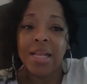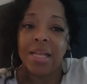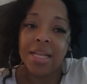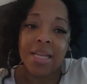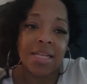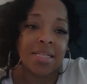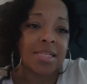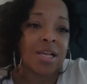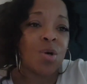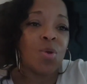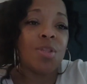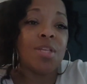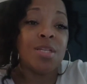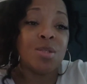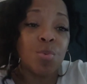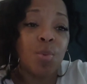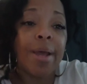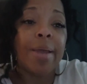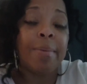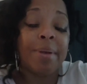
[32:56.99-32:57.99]
Let's go
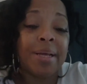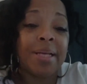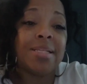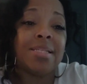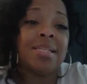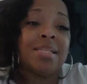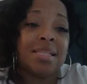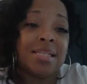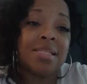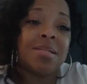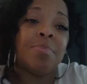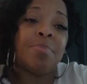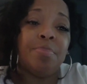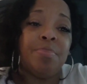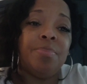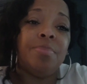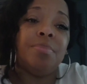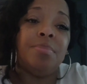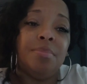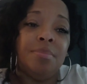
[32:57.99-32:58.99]
this way because this
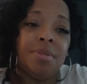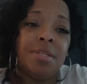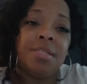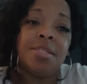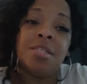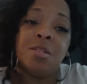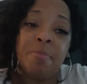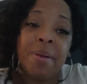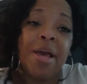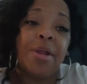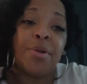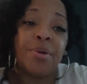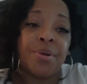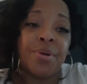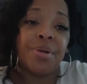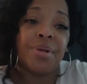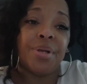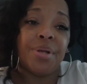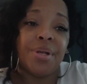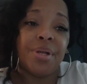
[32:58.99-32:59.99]
is better.
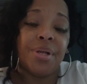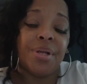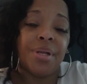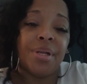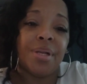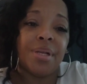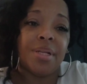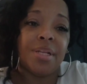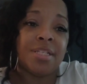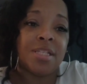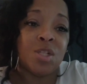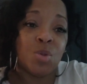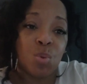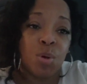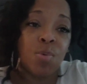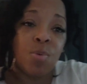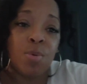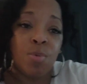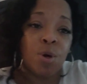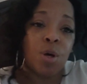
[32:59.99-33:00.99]
This is
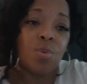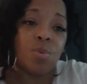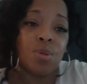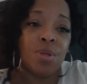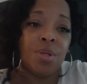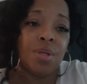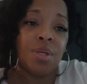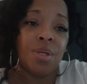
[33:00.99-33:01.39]
what we want.